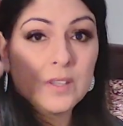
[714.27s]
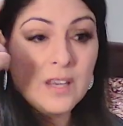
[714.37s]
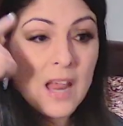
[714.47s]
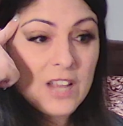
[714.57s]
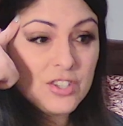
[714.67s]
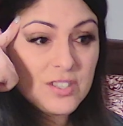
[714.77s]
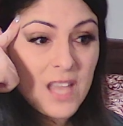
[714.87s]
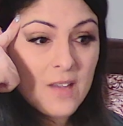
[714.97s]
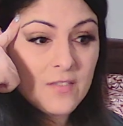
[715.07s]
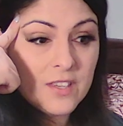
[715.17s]
not just
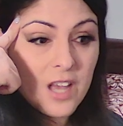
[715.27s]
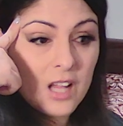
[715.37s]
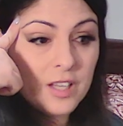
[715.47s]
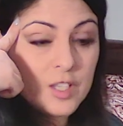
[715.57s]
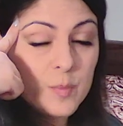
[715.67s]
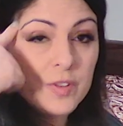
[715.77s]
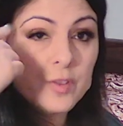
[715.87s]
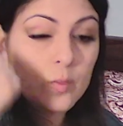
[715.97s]
have the knowledge, but the